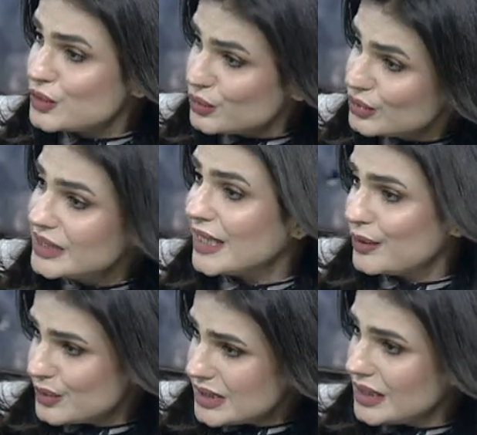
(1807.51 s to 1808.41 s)
to the
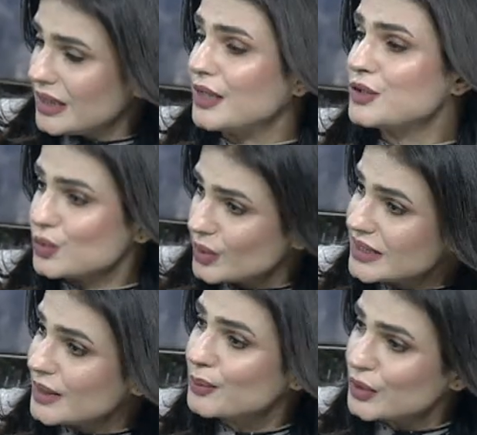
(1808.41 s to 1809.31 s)
LOC and
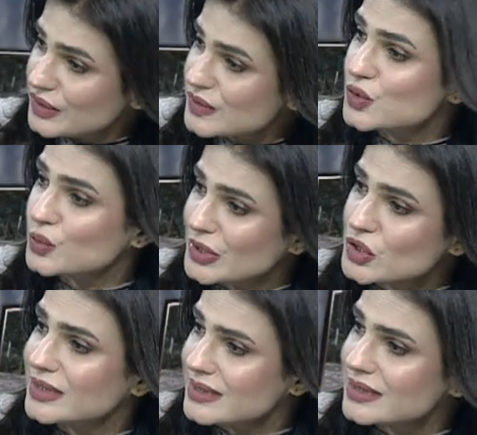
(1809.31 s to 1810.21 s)
showing them what the
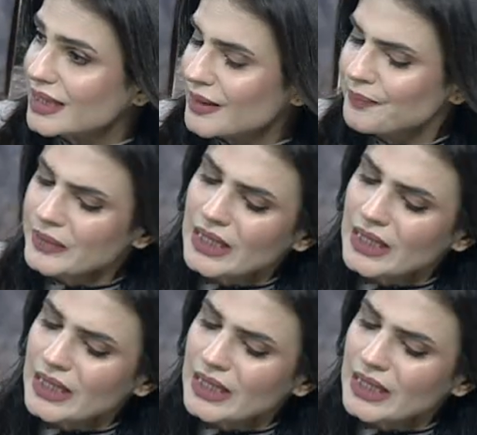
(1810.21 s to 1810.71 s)
situation is there.